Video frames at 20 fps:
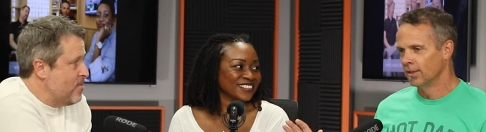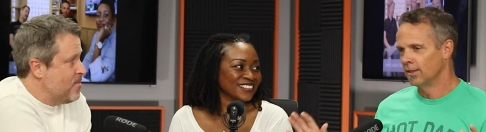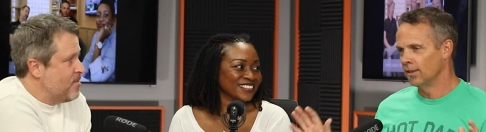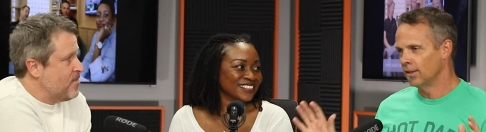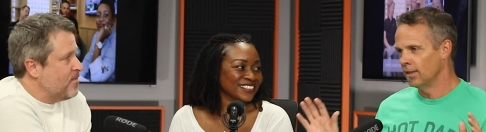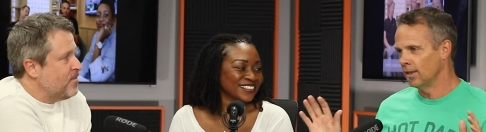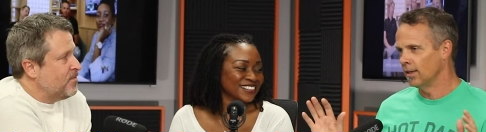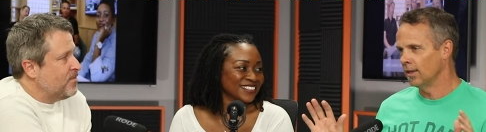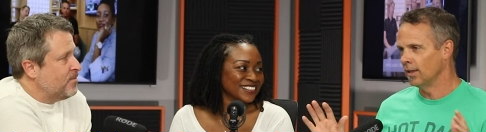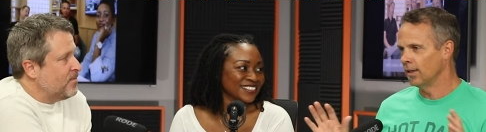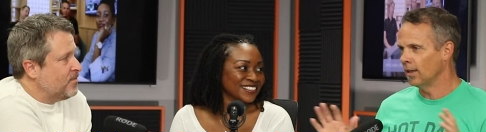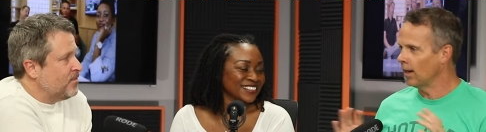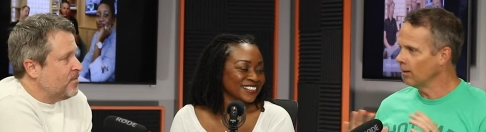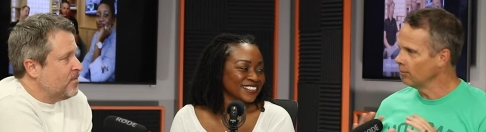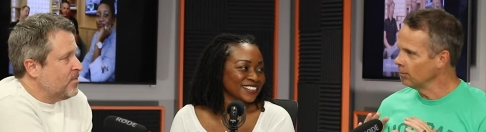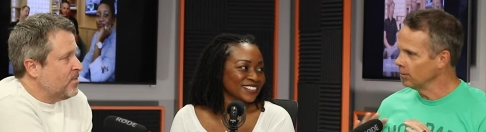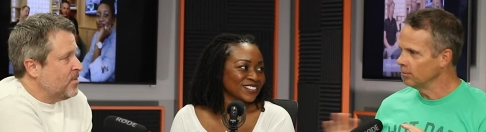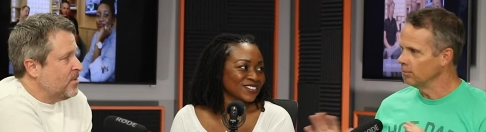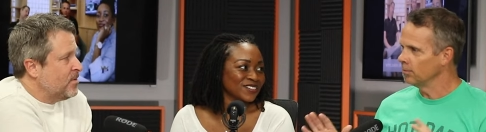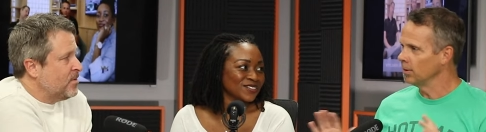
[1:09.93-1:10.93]
Speaker 1: that I
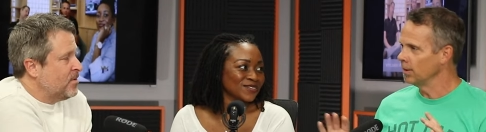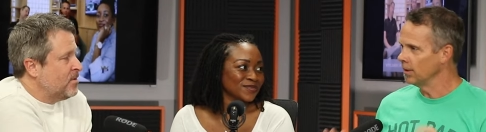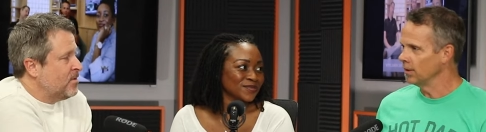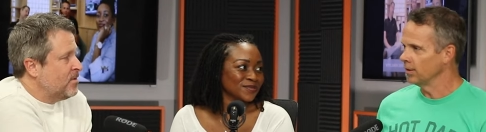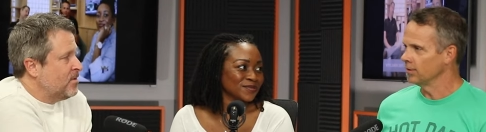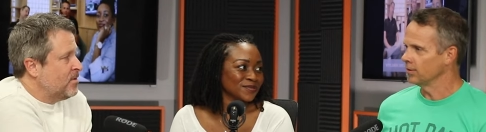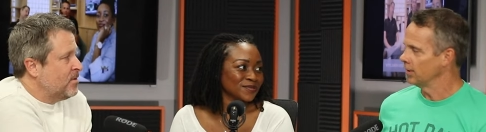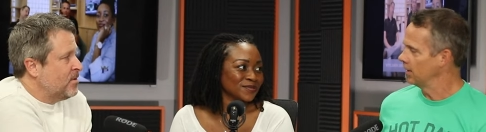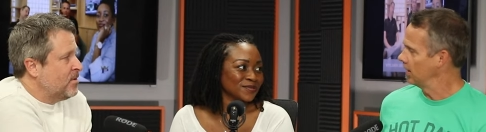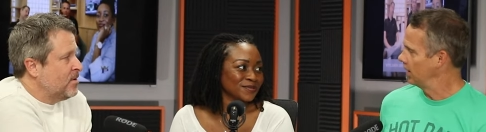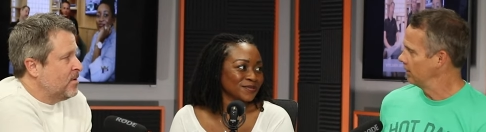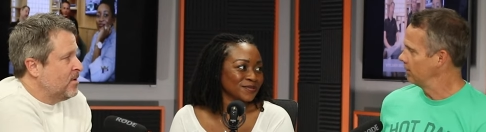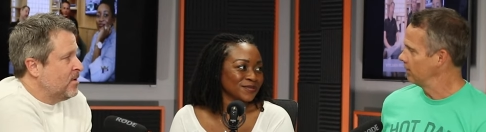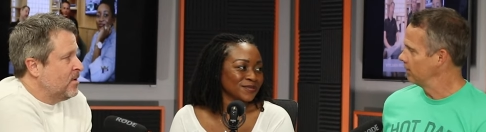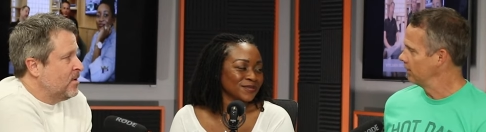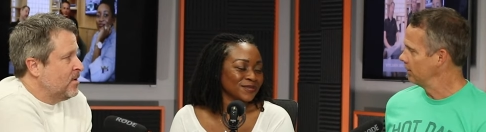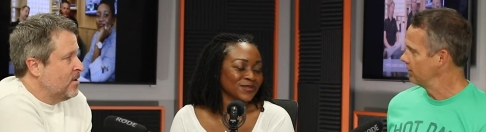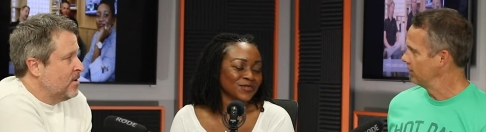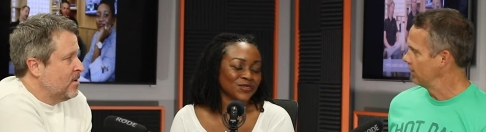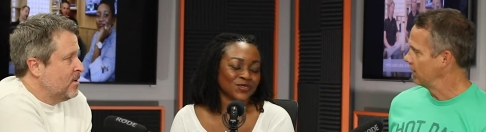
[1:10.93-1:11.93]
wouldn't be here today if it
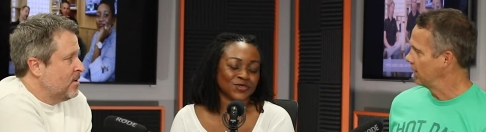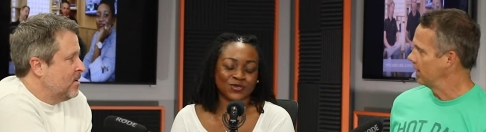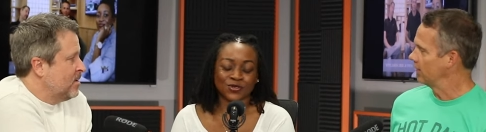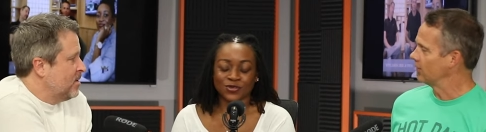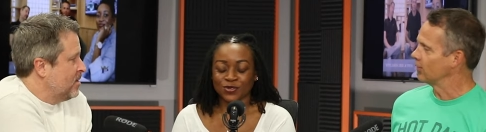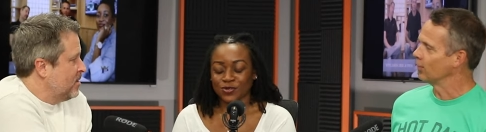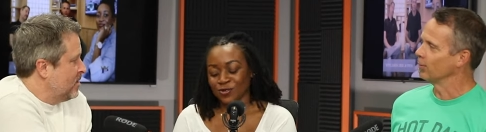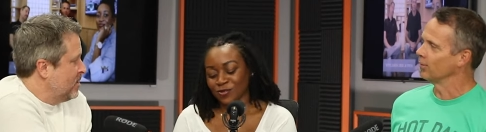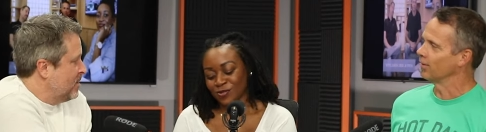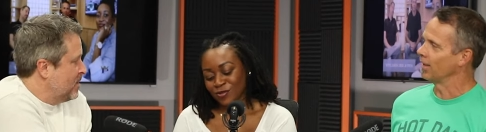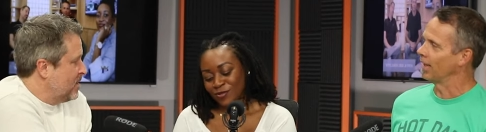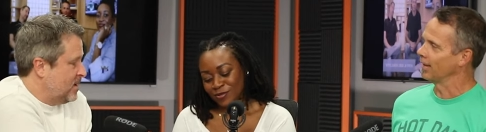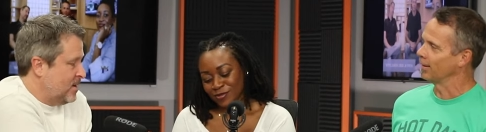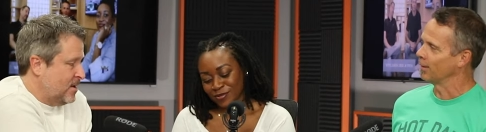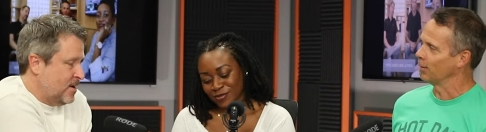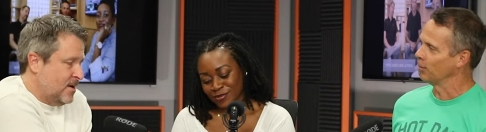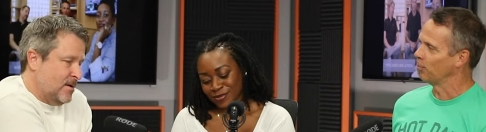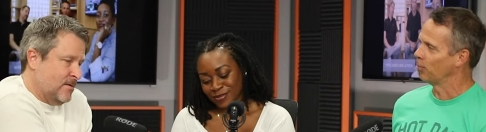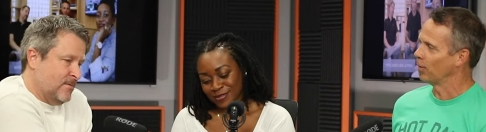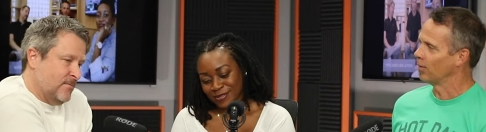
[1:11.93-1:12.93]
wasn't for that. So it's like
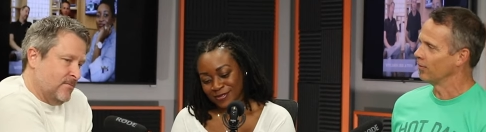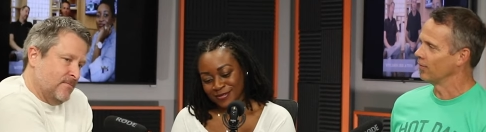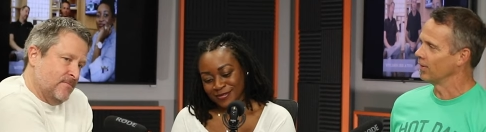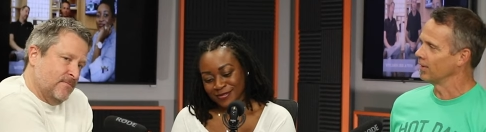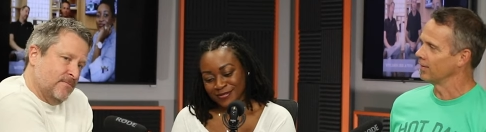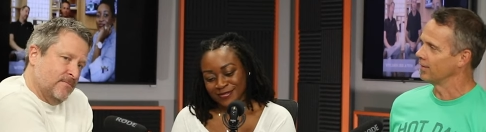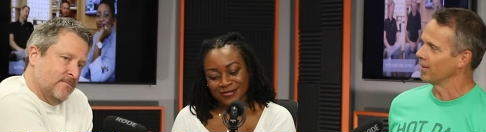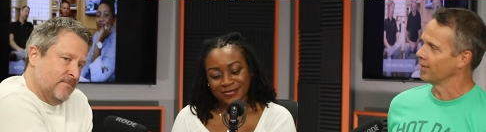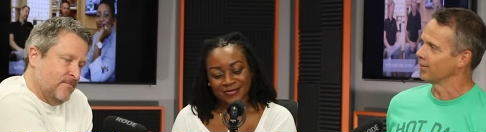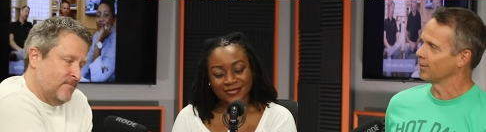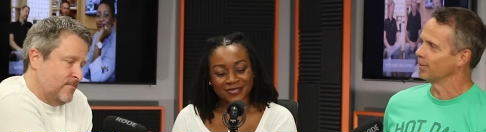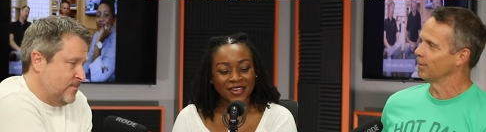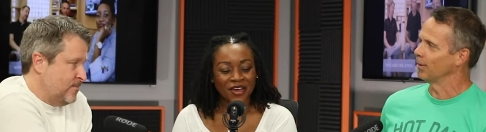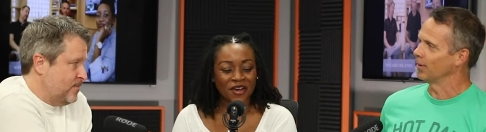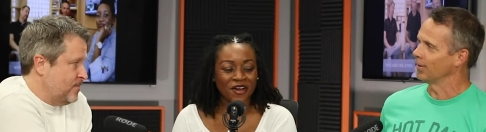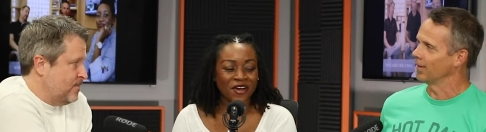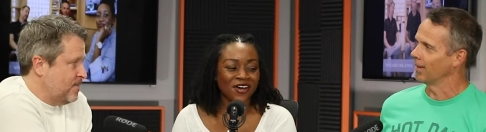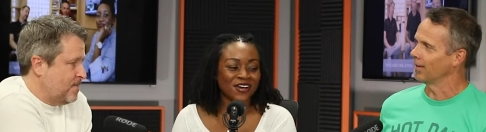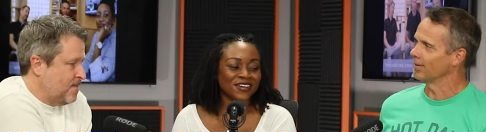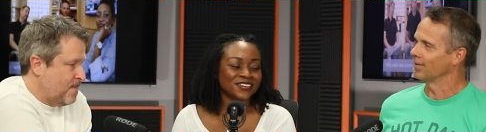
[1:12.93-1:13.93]
the perfect testimony.
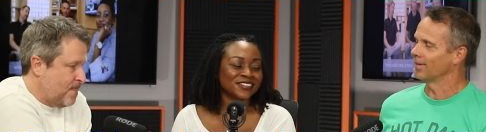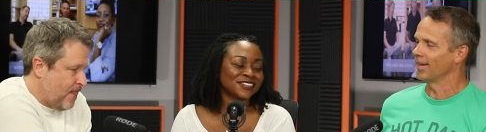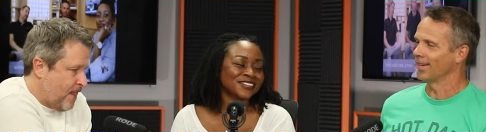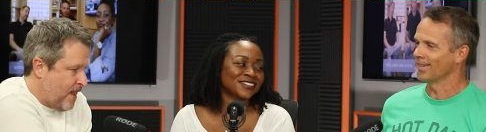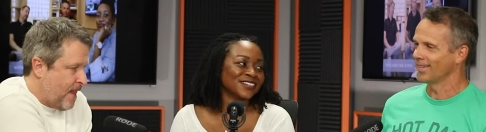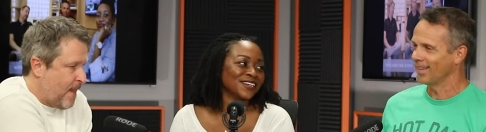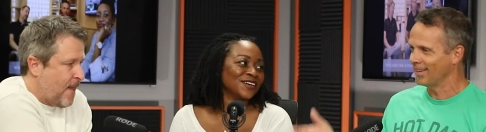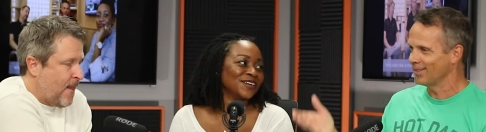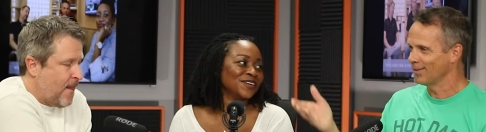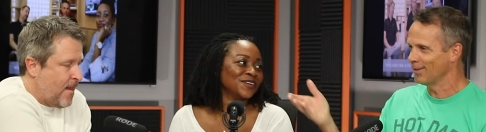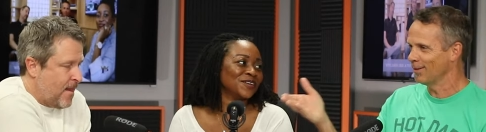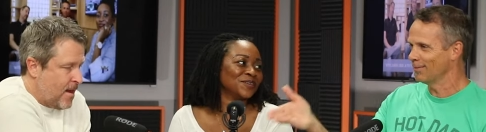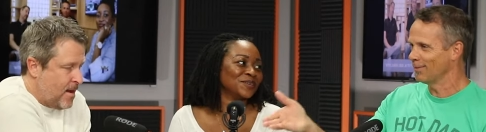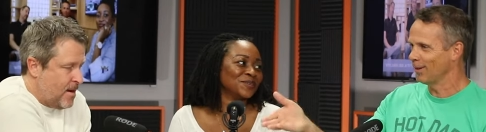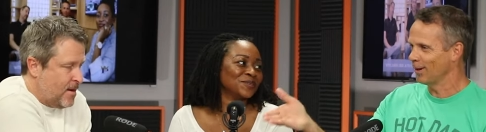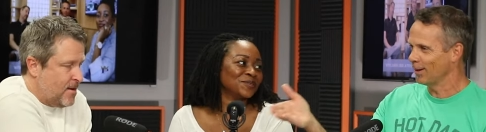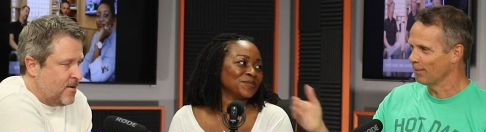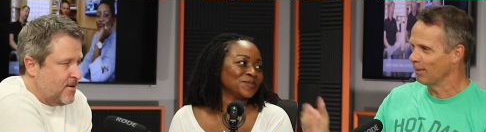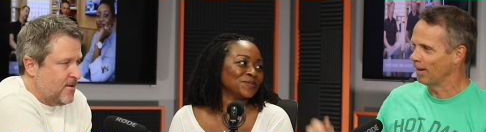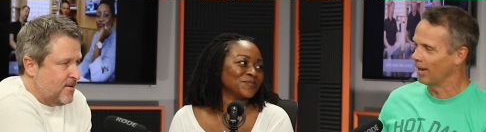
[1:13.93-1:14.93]
Awesome. I was like, that's what I'm
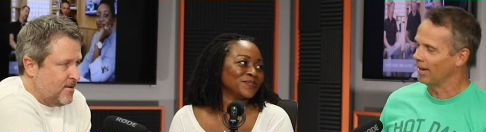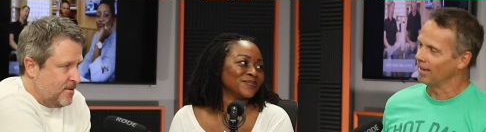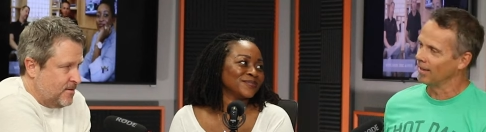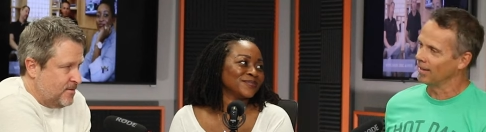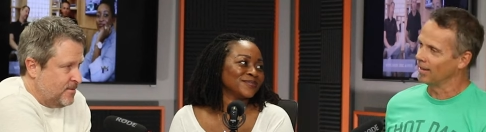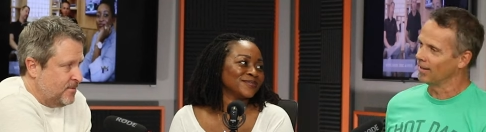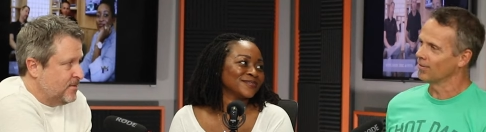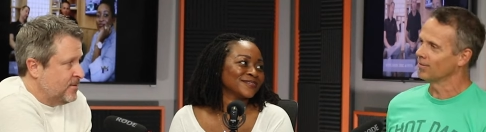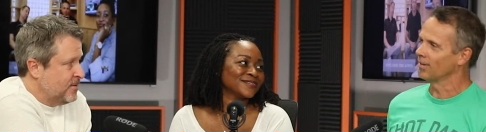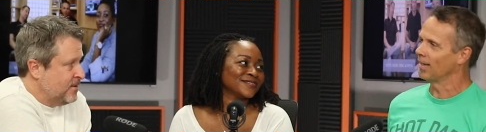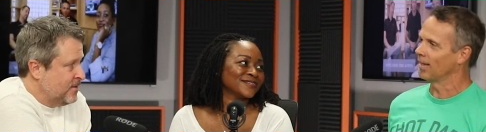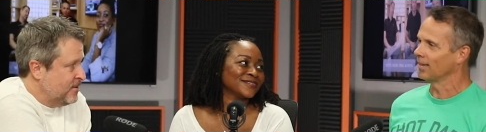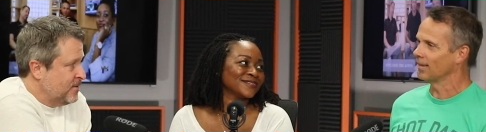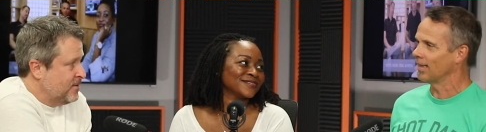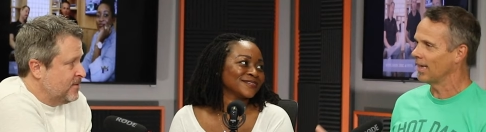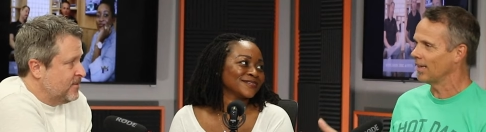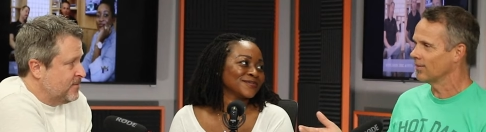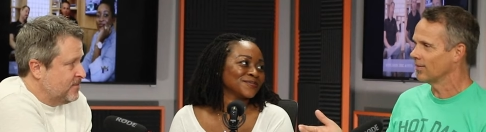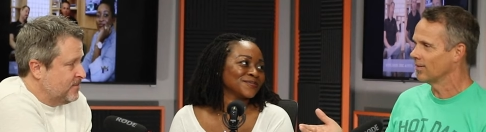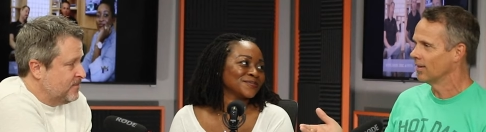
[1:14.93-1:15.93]
talking about. And I was like,
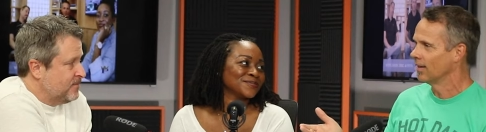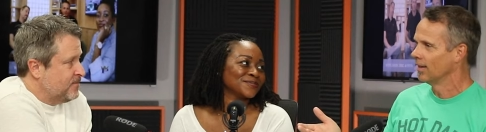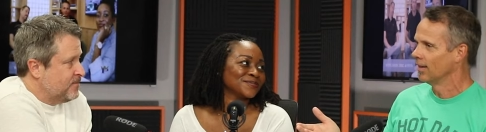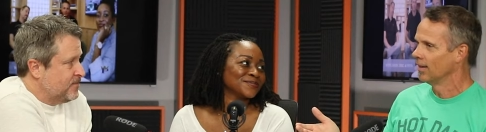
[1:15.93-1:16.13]
that's